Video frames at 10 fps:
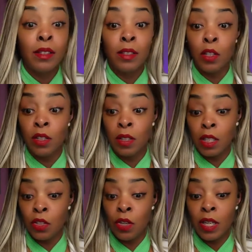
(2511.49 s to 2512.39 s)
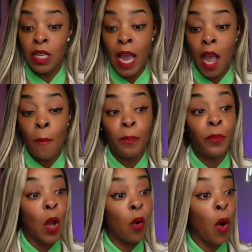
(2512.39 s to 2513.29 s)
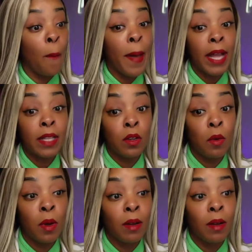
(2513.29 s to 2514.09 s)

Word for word: You sit your drink down. Don't go back to it.